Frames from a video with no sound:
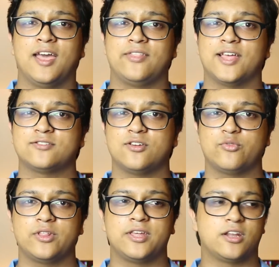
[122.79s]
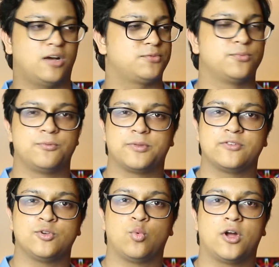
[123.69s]
and that's not really an optimal
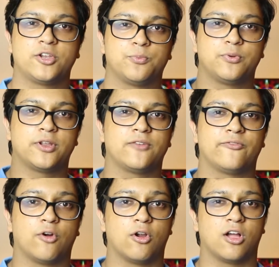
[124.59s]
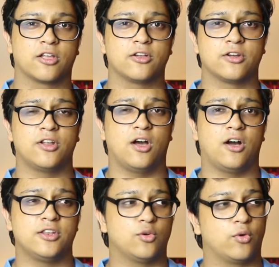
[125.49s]
place you want to put it for a good
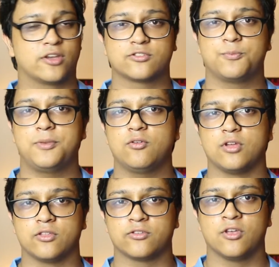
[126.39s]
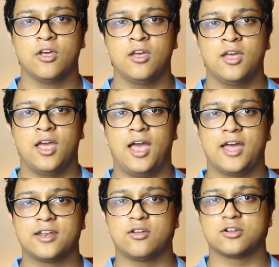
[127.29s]
audio experience.
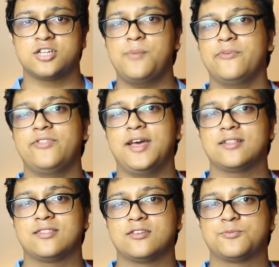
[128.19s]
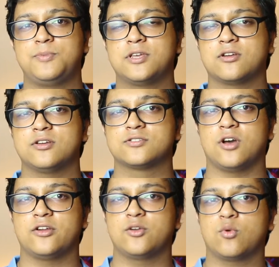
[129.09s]
And on top of that, the speaker's
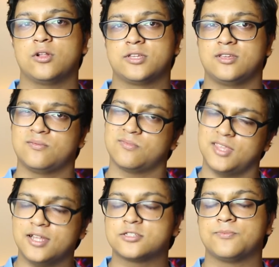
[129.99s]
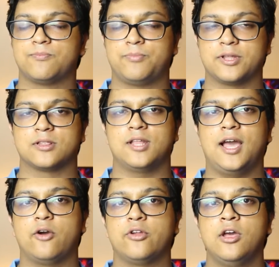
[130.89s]
audio quality gets a bit
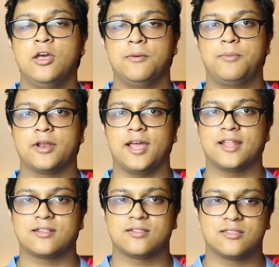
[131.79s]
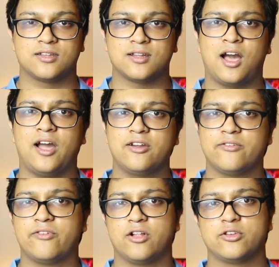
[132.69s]
loud, but at the
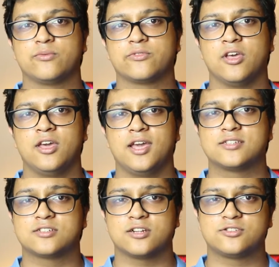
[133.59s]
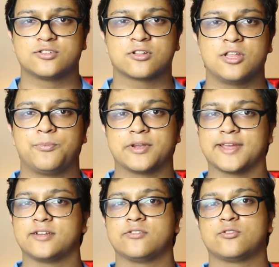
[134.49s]
higher volumes it starts to clip and
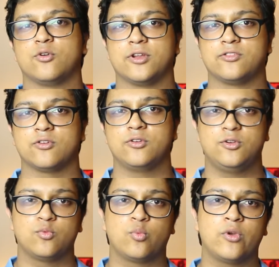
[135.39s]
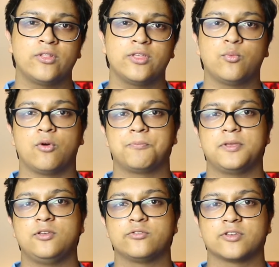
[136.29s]
get distorted, so you really won't
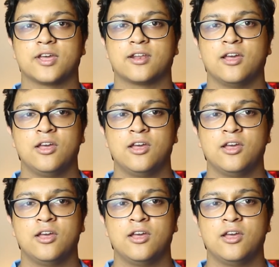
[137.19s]
be using it